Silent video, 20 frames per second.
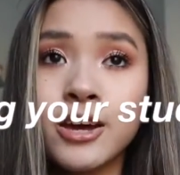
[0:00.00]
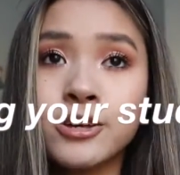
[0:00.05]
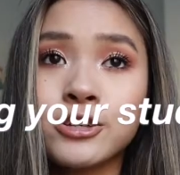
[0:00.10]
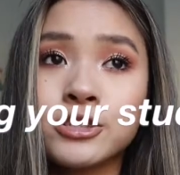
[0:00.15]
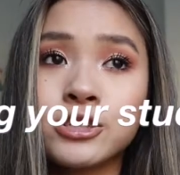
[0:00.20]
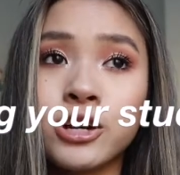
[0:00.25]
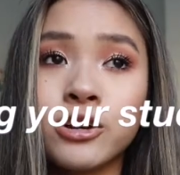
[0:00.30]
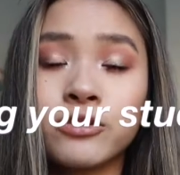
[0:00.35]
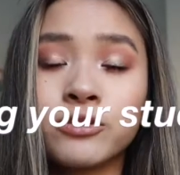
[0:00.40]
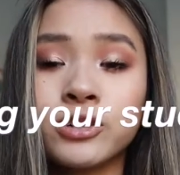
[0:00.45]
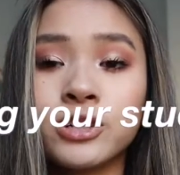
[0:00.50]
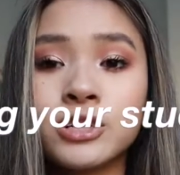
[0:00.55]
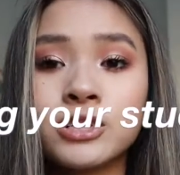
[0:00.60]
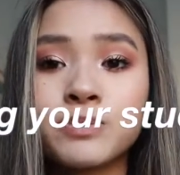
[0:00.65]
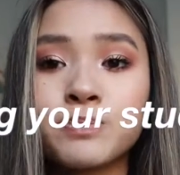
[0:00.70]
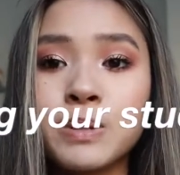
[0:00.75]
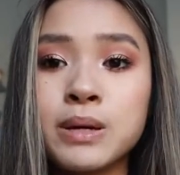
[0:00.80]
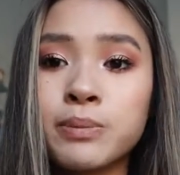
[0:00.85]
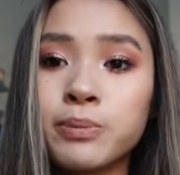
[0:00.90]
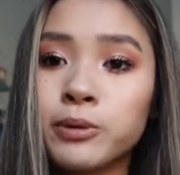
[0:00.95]
So if
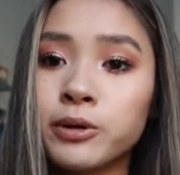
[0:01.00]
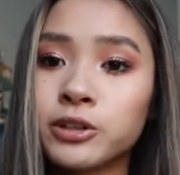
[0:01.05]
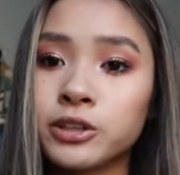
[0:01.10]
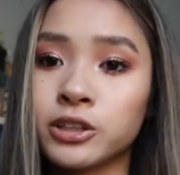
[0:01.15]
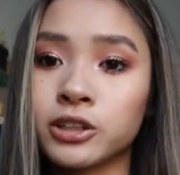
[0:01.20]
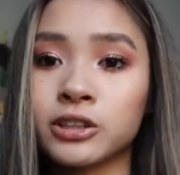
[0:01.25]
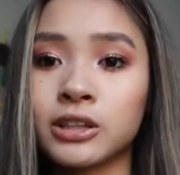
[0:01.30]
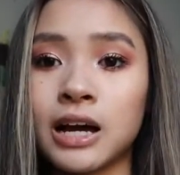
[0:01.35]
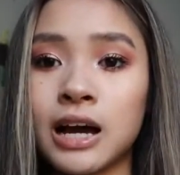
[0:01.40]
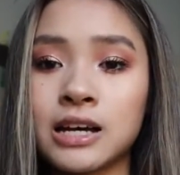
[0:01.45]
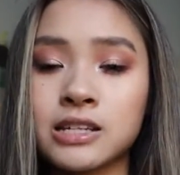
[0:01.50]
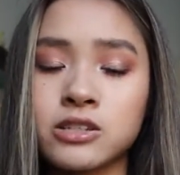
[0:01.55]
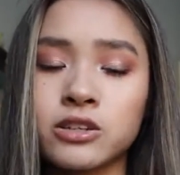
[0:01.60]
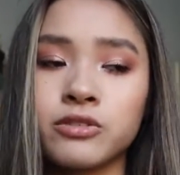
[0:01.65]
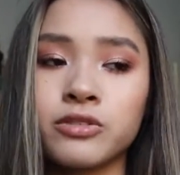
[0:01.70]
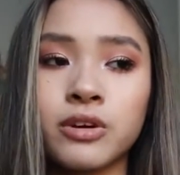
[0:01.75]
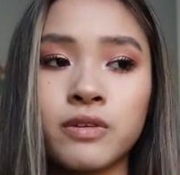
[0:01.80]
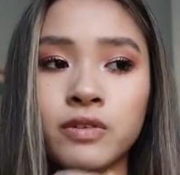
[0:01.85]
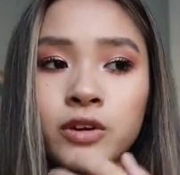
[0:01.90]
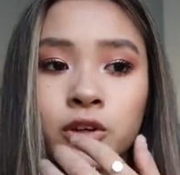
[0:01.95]
there's people in your class or
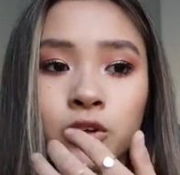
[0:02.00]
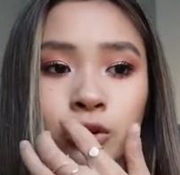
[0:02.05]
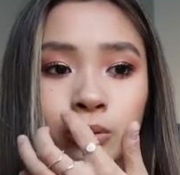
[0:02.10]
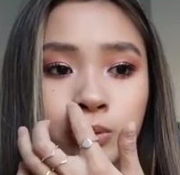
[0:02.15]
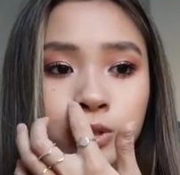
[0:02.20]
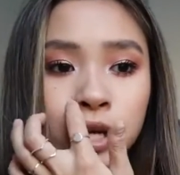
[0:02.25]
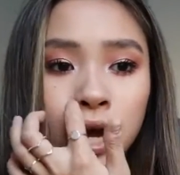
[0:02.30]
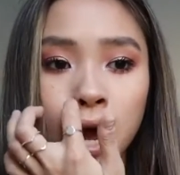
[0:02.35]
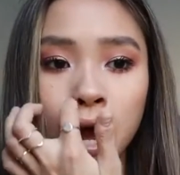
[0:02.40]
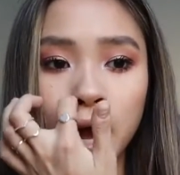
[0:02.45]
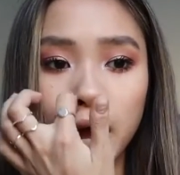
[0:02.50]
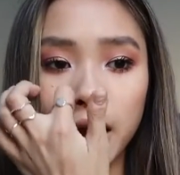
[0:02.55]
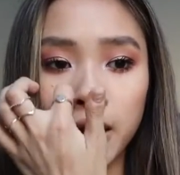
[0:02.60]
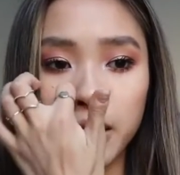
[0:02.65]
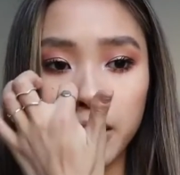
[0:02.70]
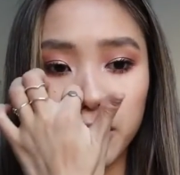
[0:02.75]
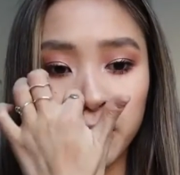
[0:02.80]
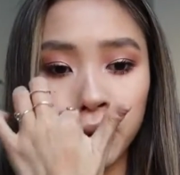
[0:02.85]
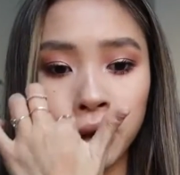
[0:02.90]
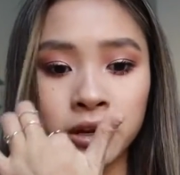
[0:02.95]
if you have a group
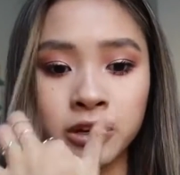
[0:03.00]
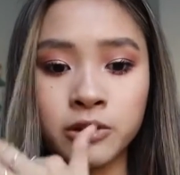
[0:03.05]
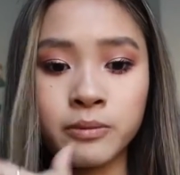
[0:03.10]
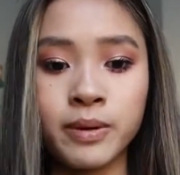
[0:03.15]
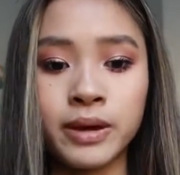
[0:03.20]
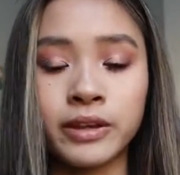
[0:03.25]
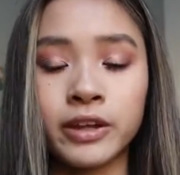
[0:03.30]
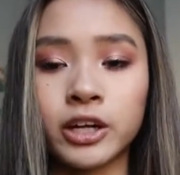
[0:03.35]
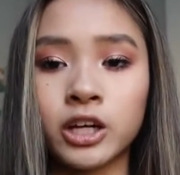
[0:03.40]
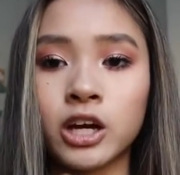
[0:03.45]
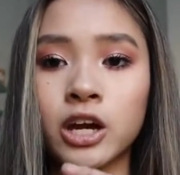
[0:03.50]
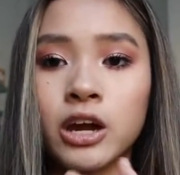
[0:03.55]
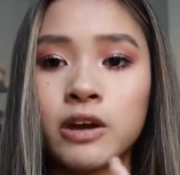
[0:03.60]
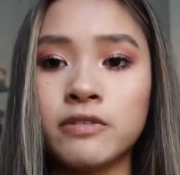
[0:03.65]
chat and you made like,